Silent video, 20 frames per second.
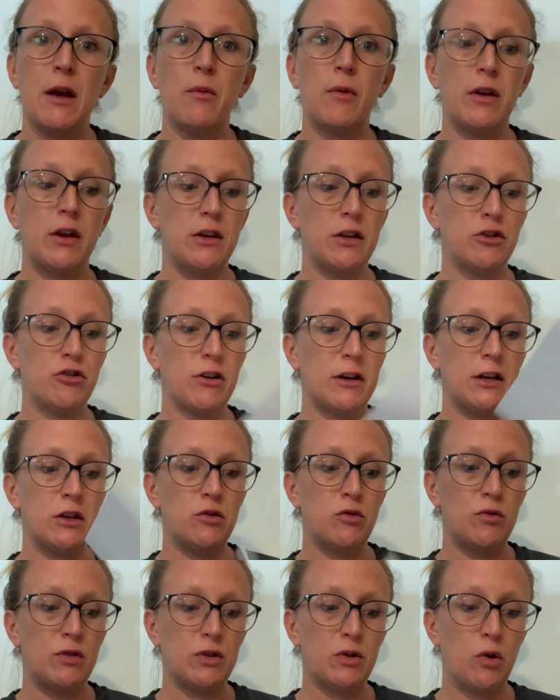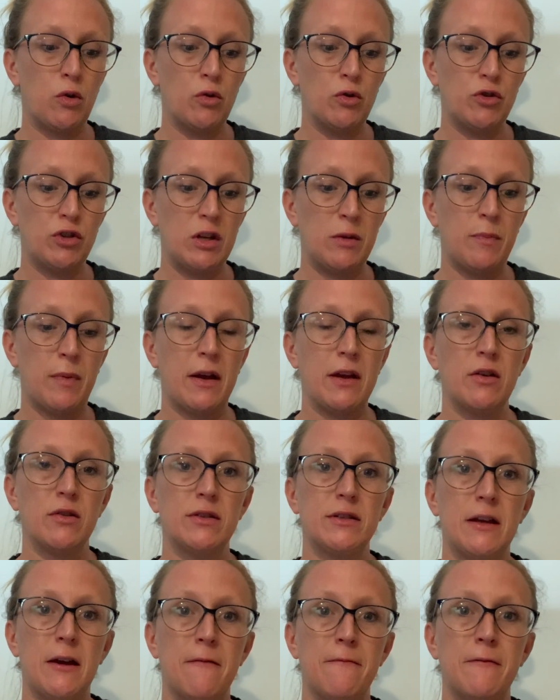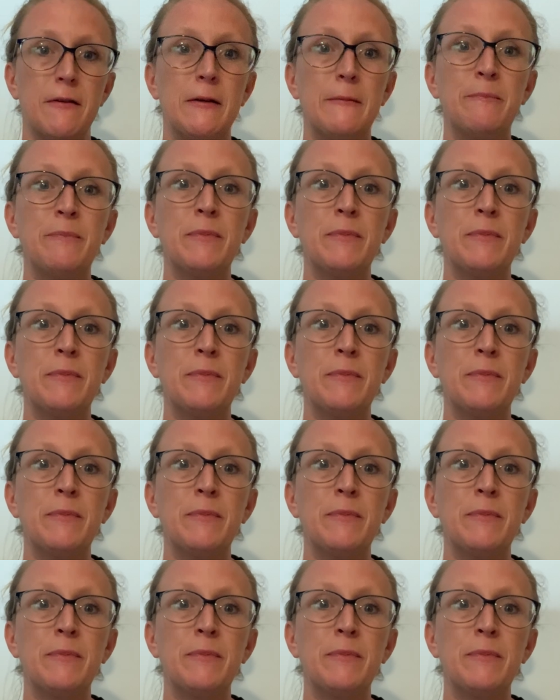I want you to try to do this whole sheet by yourself.